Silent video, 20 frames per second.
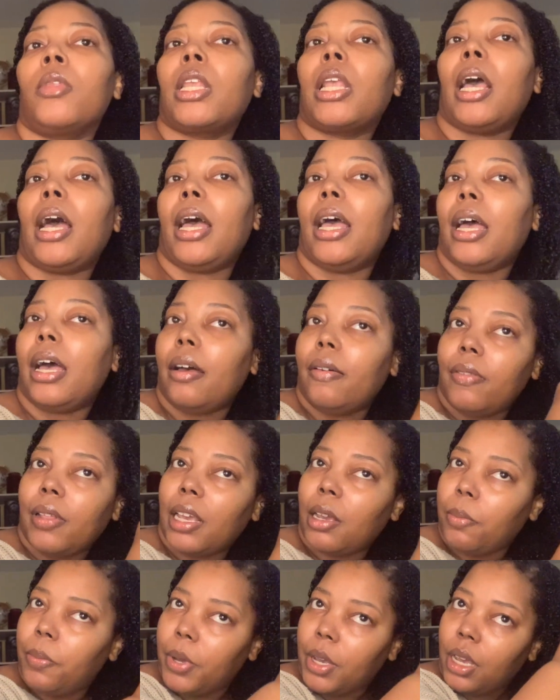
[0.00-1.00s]
I have
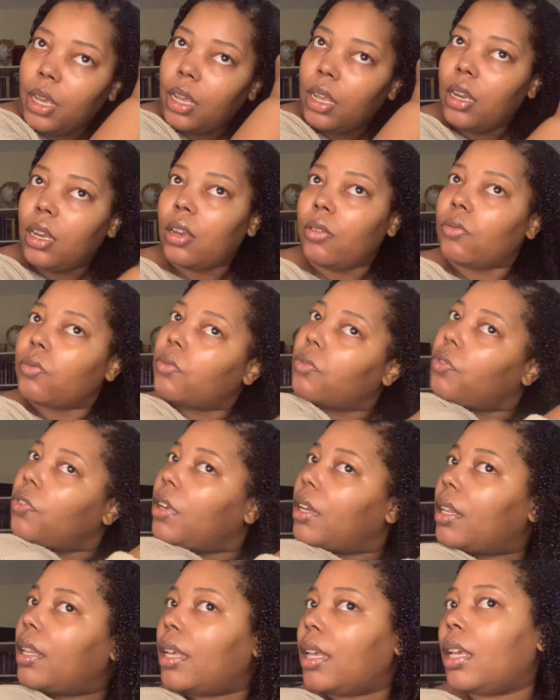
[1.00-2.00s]
like been
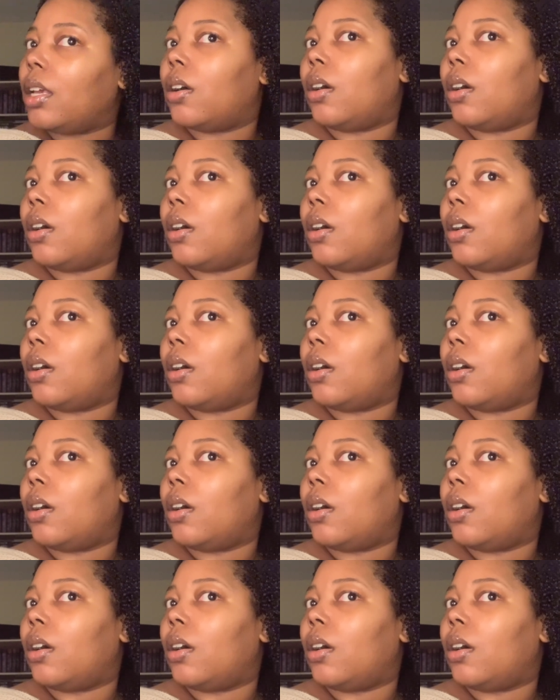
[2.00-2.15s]
really